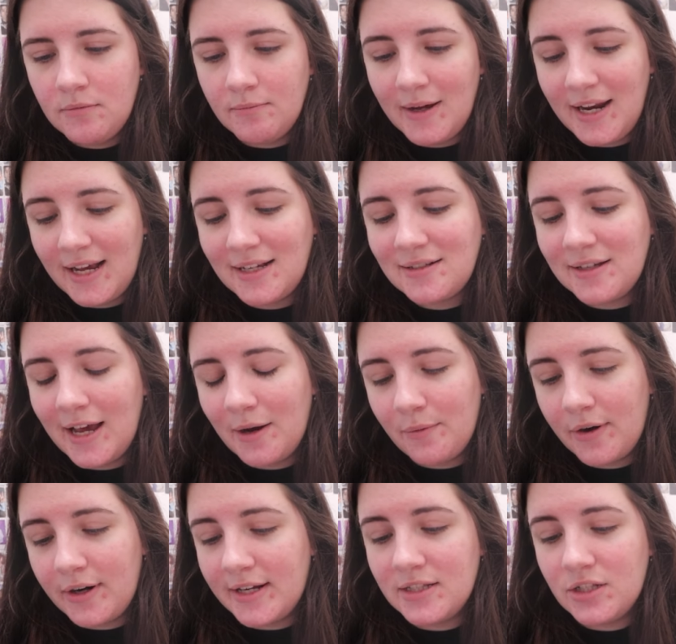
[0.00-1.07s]
My next client
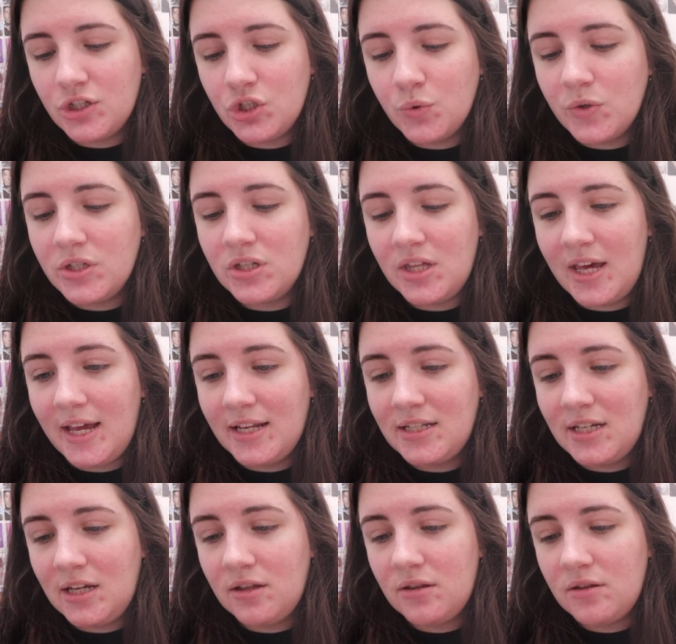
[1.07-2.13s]
work isn't due until the
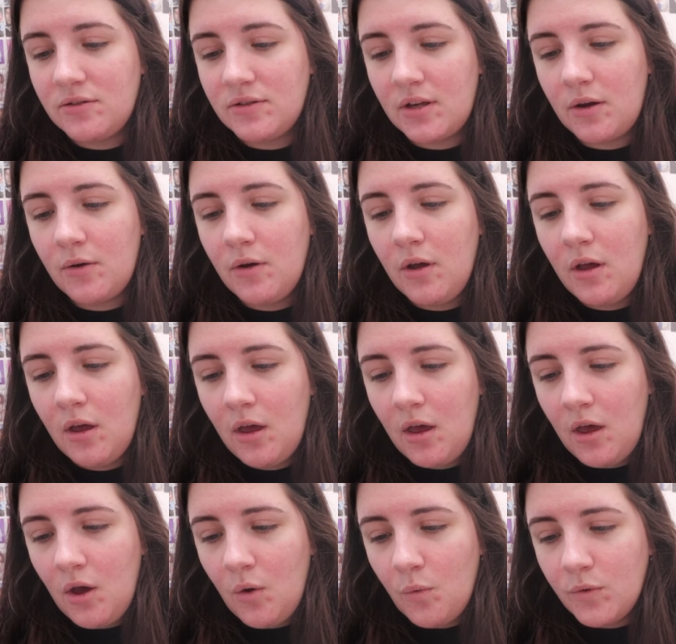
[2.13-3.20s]
18th. So
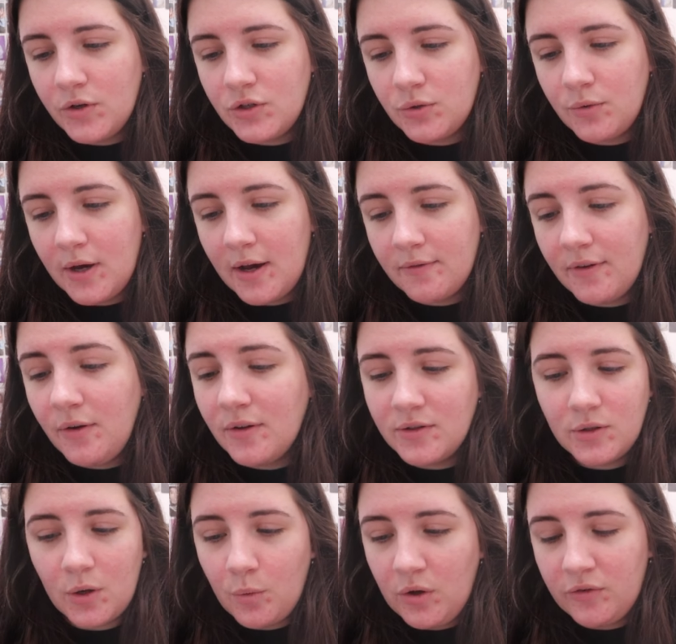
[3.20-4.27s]
we do have, oh, it's
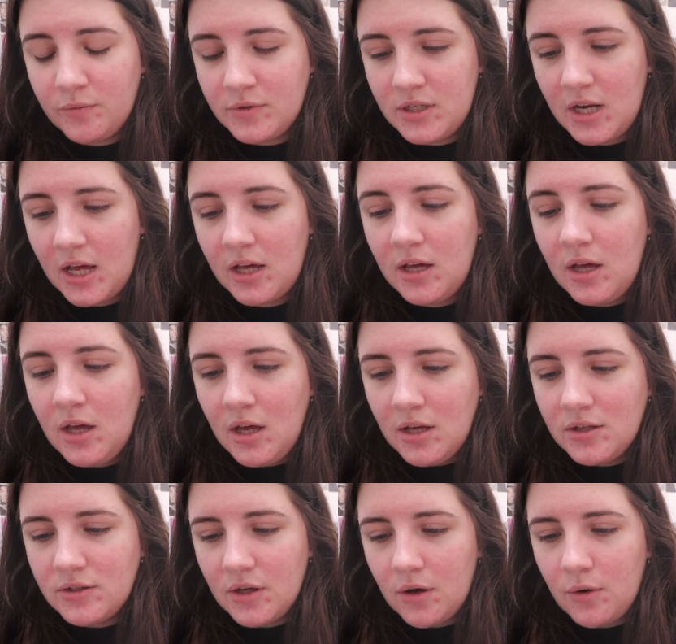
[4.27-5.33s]
like a week from today.
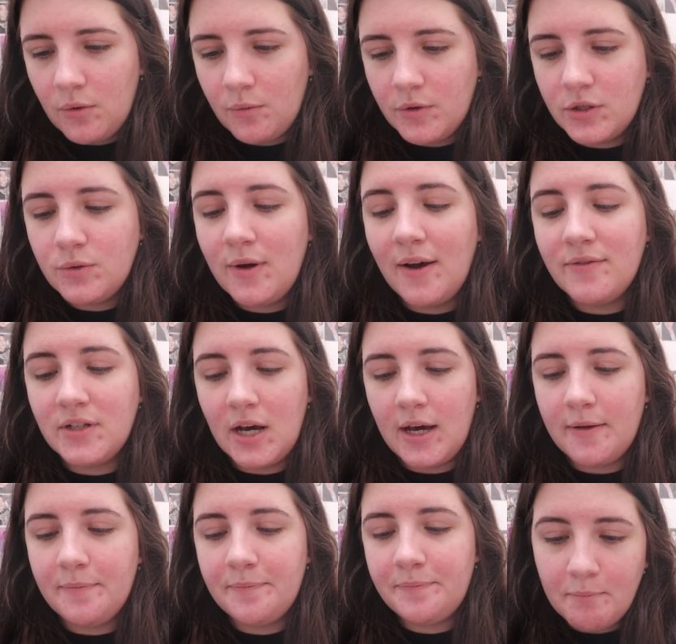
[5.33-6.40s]
So we do have
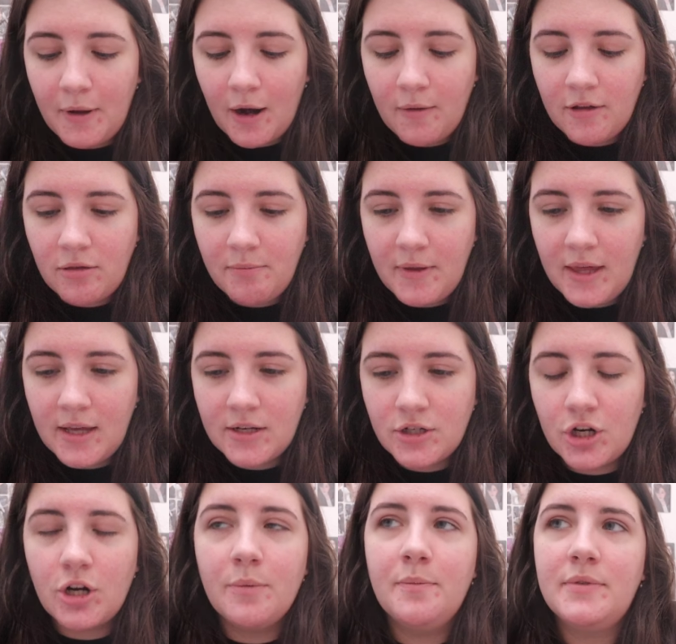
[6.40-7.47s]
time. Bear with me in
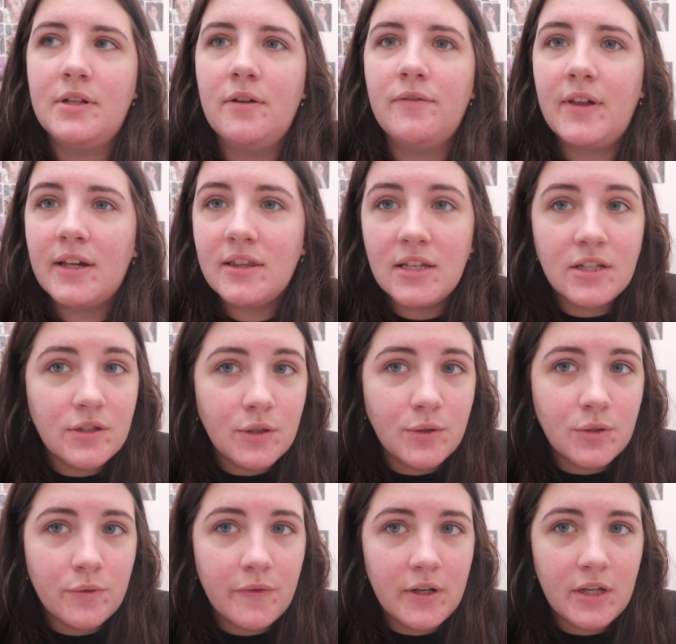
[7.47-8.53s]
terms of like these
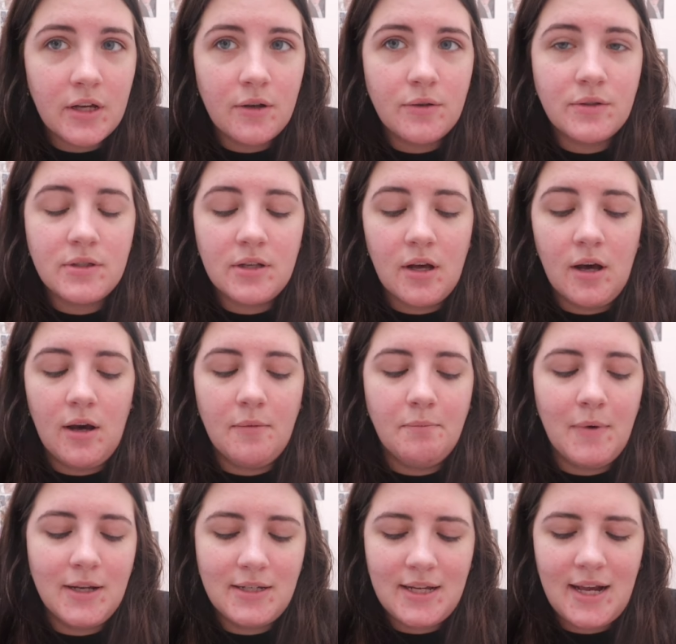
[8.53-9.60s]
YouTube videos.
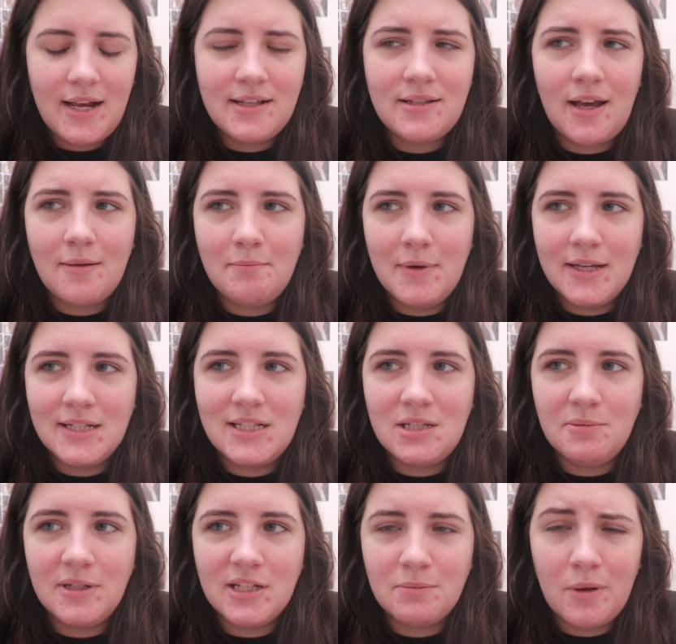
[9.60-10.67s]
Mondays I missed
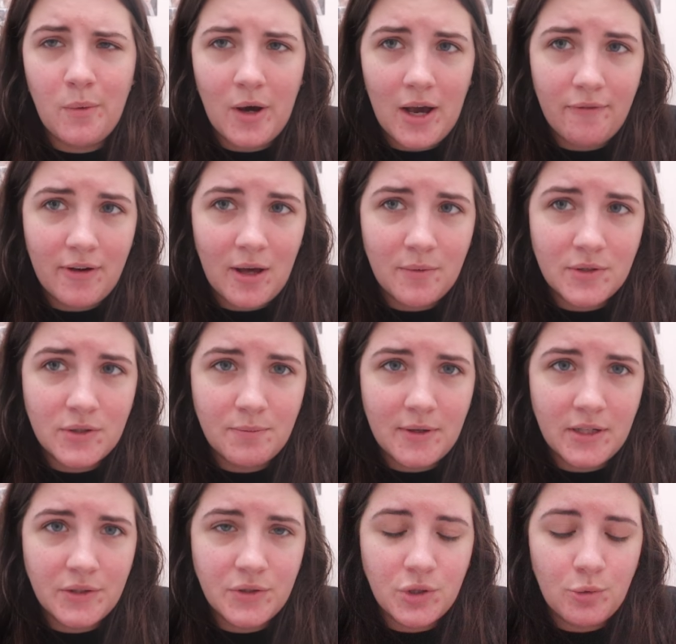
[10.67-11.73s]
because my Wi-Fi was
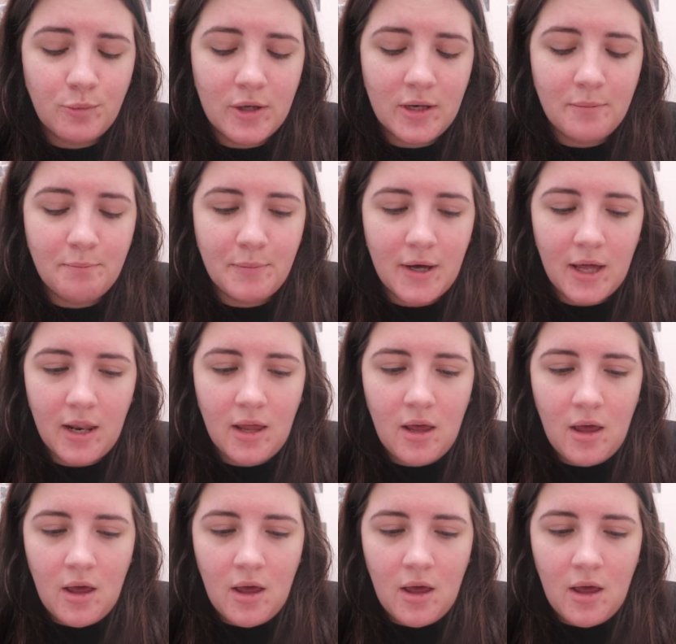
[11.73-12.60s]
being stupid, but